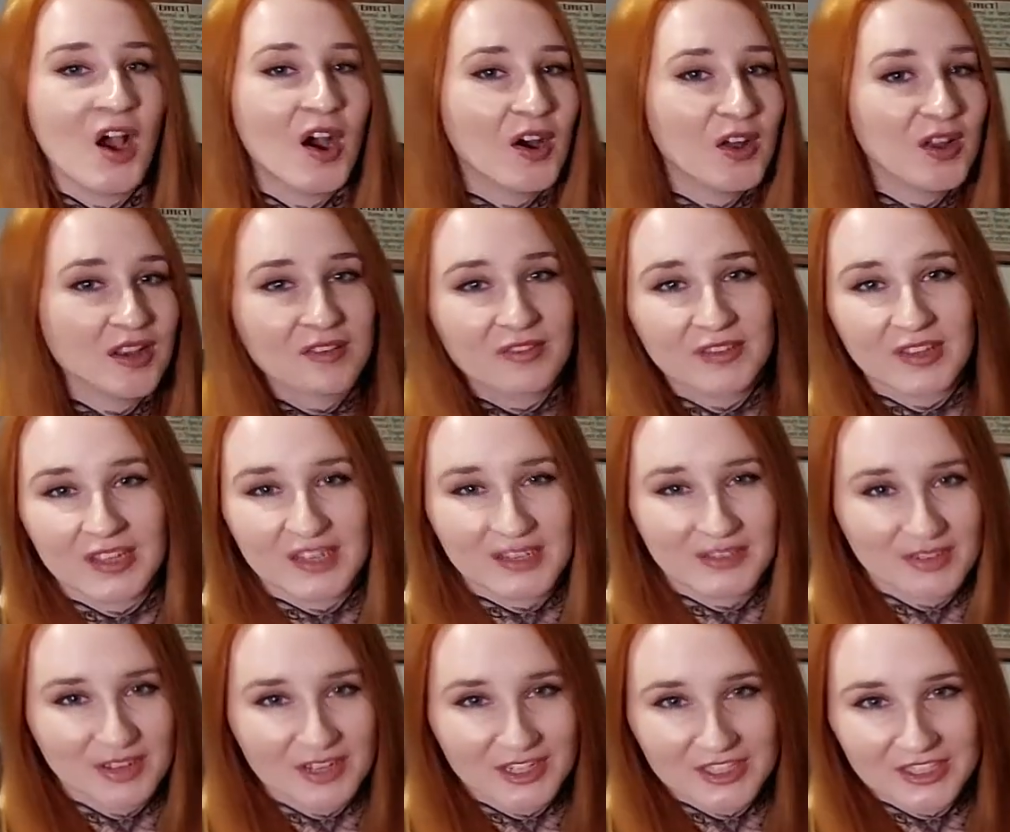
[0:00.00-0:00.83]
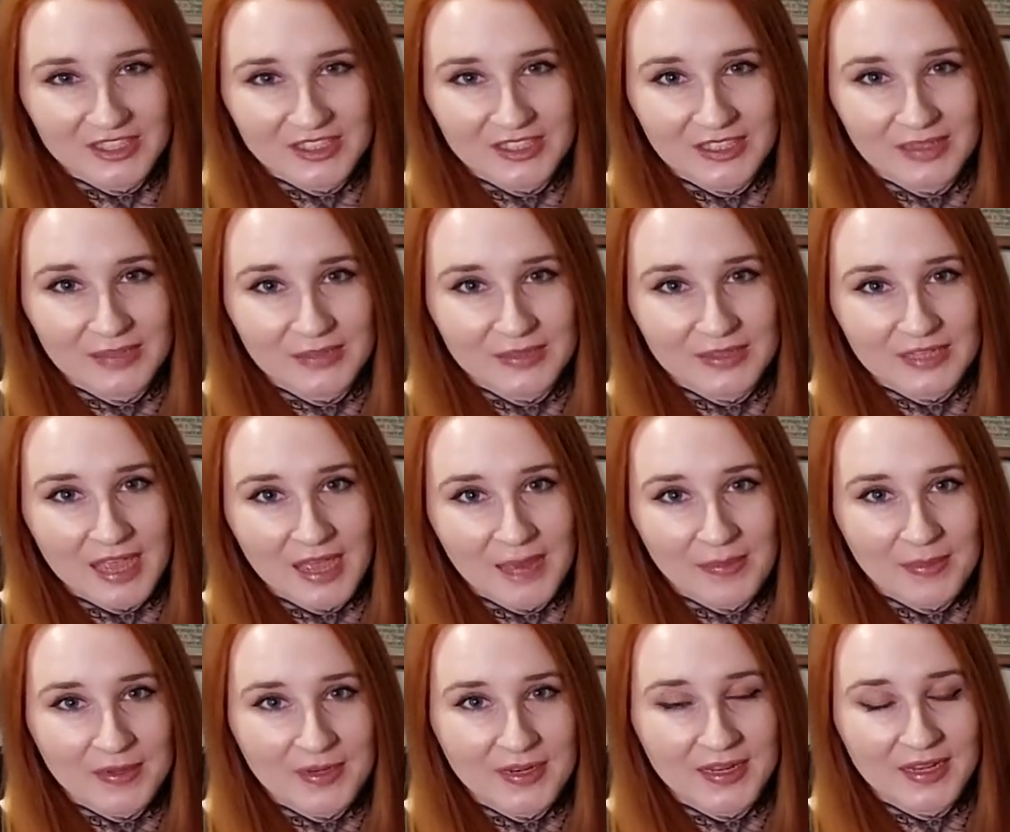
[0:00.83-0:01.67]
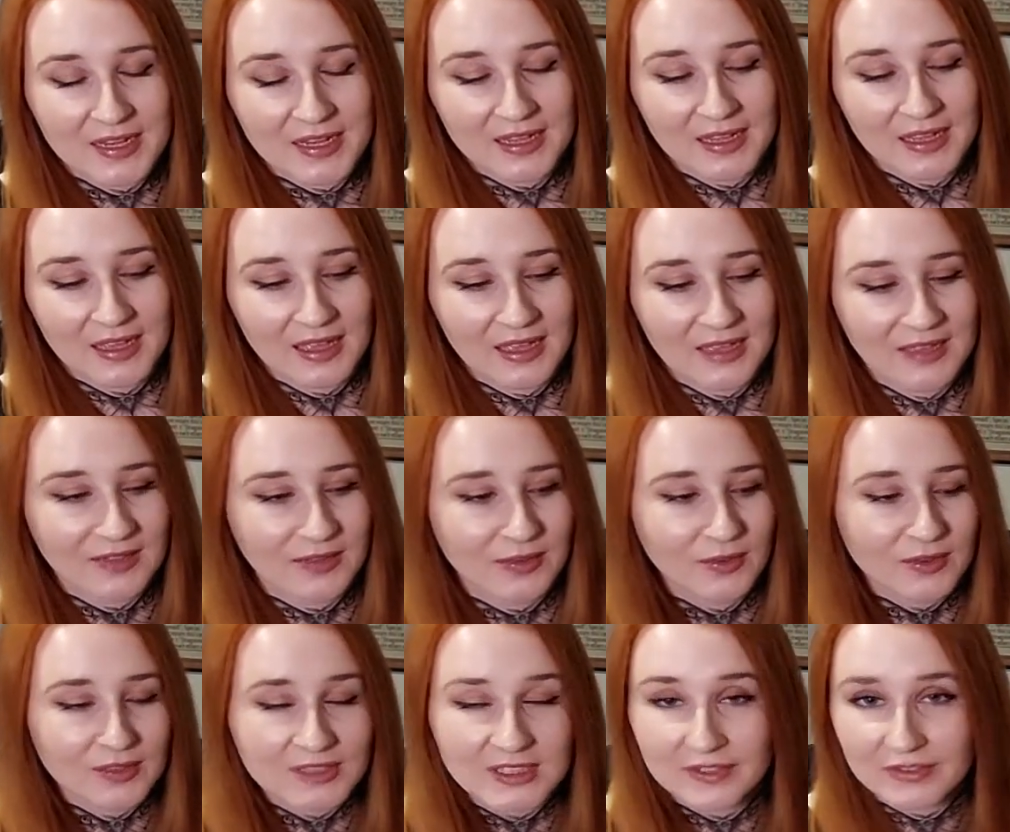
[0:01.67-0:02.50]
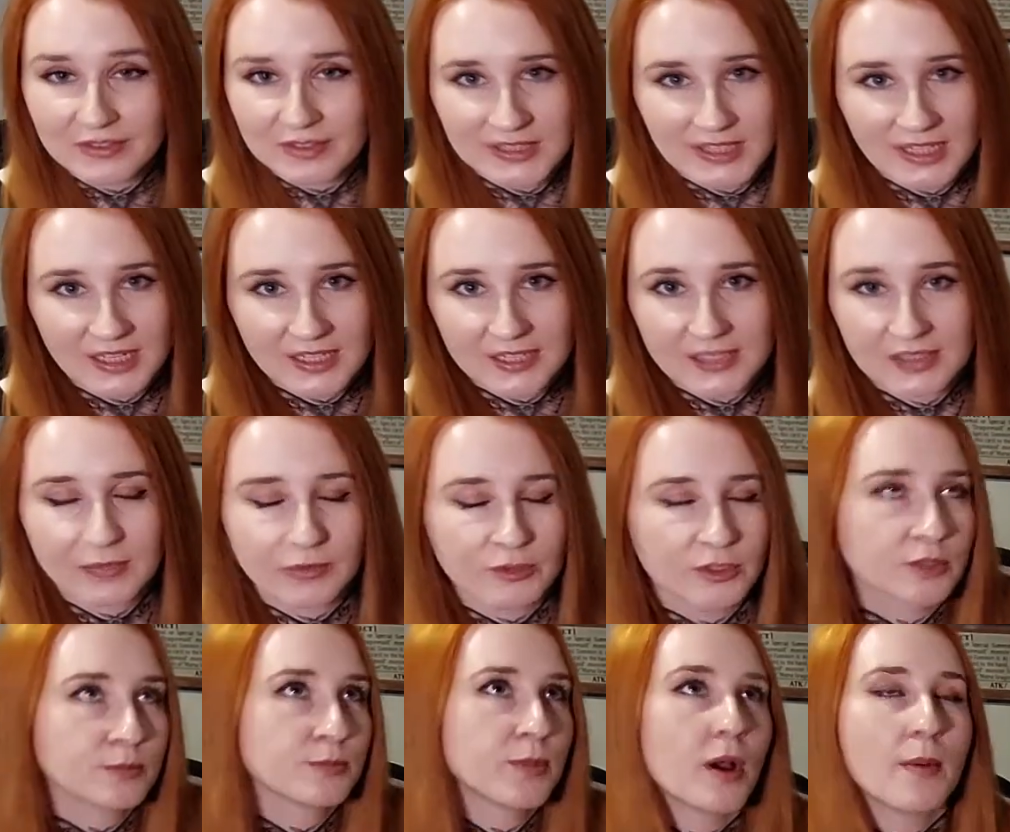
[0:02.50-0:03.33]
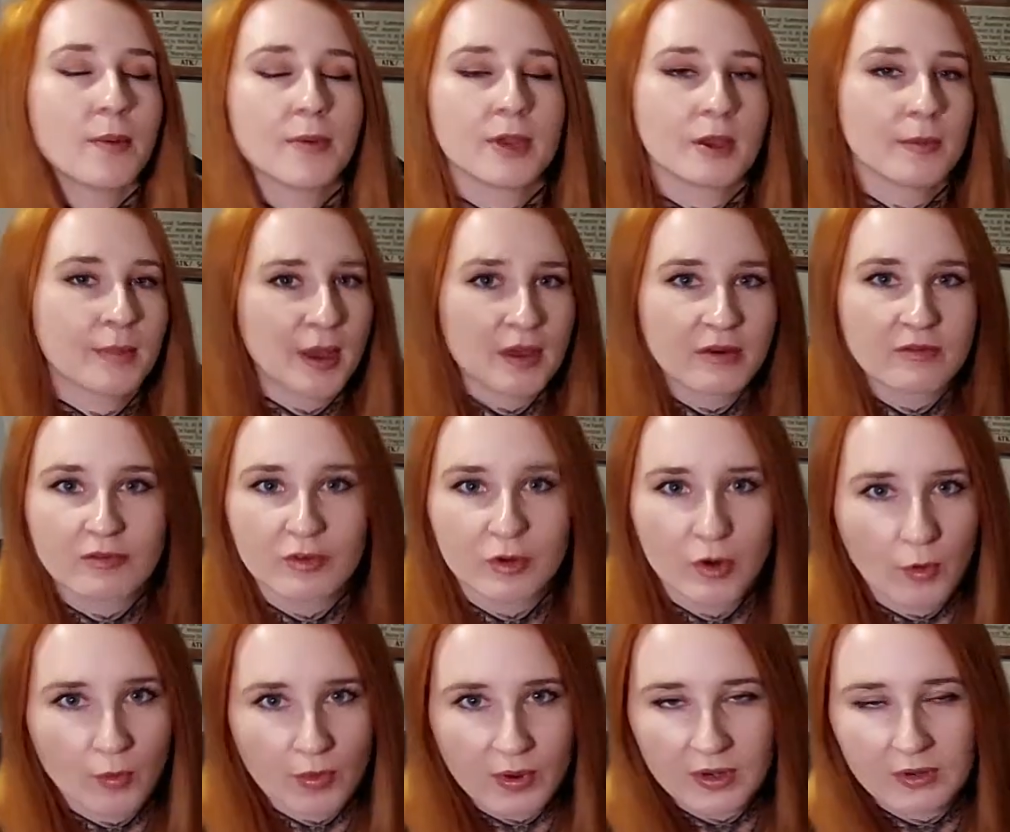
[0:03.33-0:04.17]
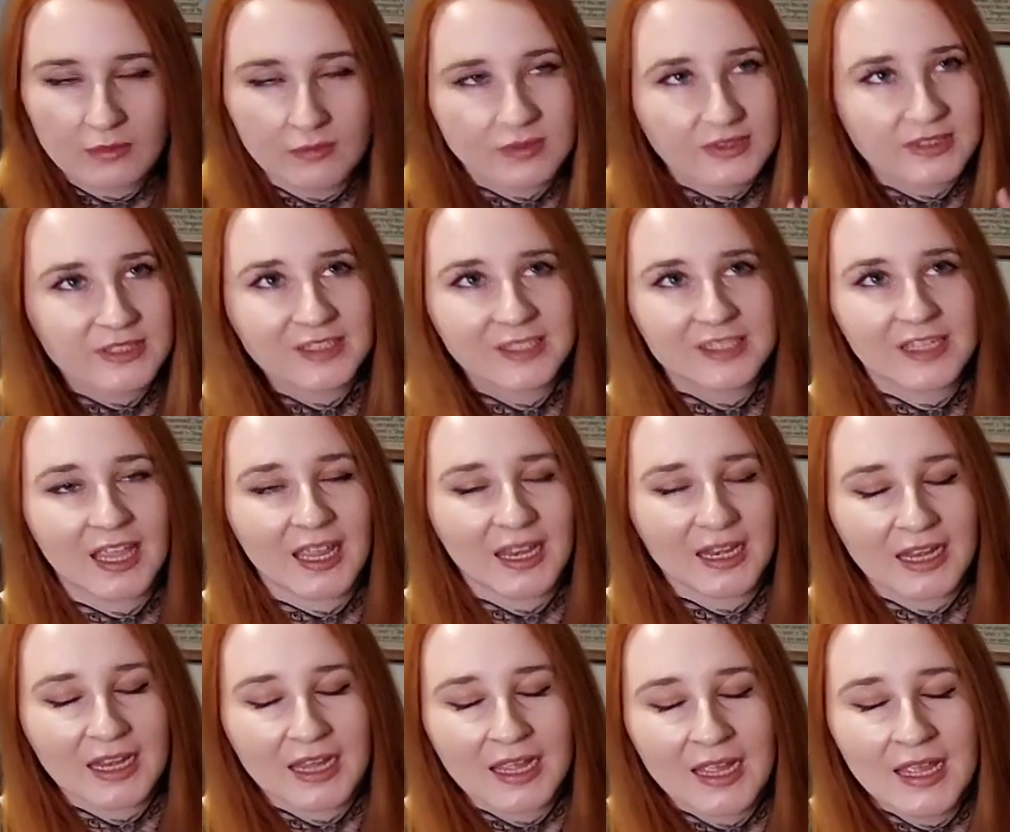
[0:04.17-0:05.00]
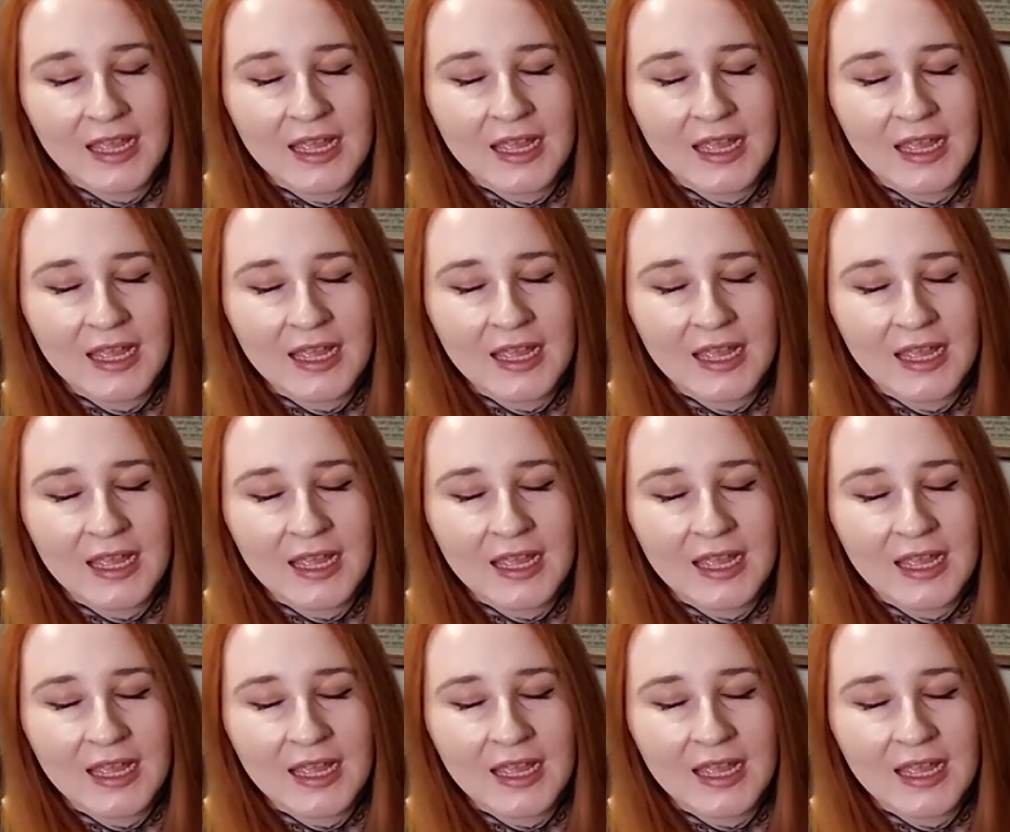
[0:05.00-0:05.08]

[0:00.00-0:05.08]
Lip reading: all of the innovation that was happening and all the different decks that were just popping up out of nowhere. It was insane.